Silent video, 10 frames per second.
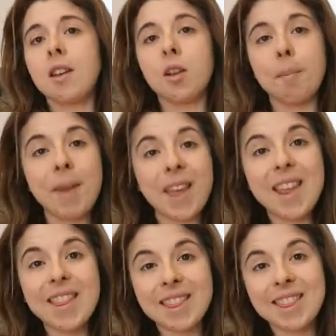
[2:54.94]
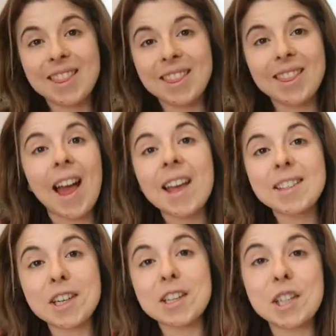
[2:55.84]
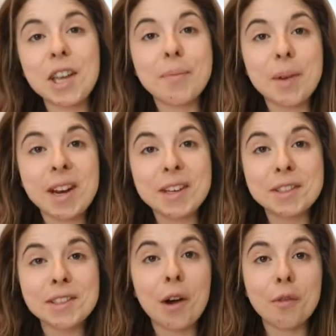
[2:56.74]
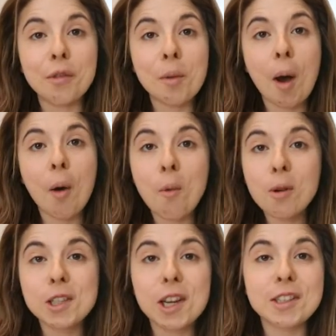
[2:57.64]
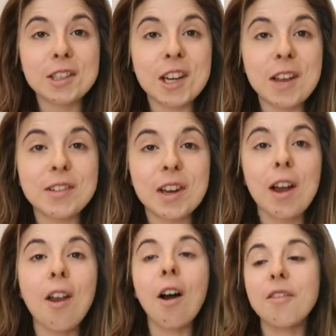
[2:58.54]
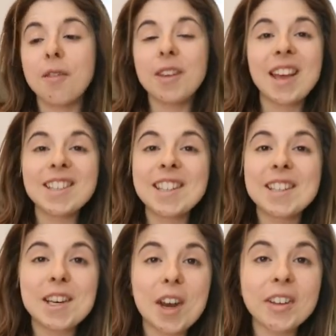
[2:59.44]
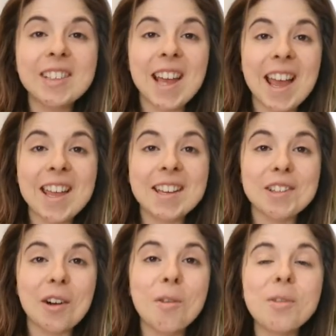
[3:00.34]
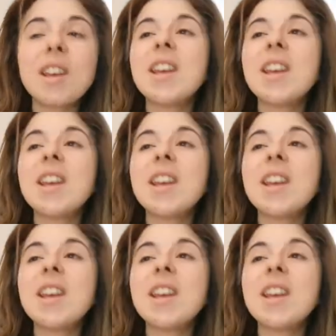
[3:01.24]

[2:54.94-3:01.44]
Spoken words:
To me, that is an achievement in itself. No matter what she has achieved in her life, getting to 98 years old